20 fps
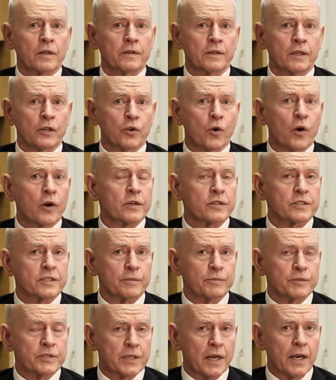the lawyers
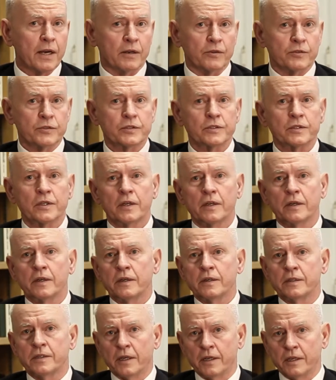themselves
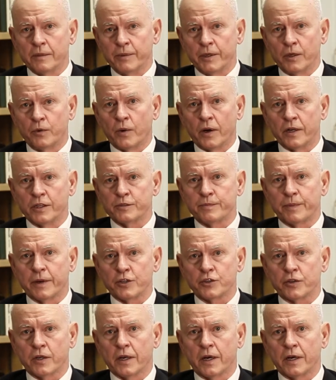tend to be quite
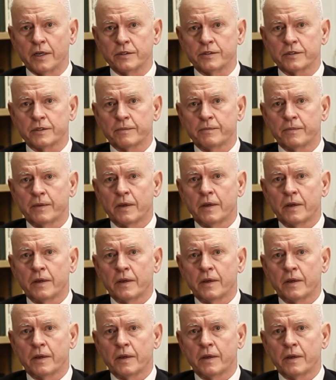specialized.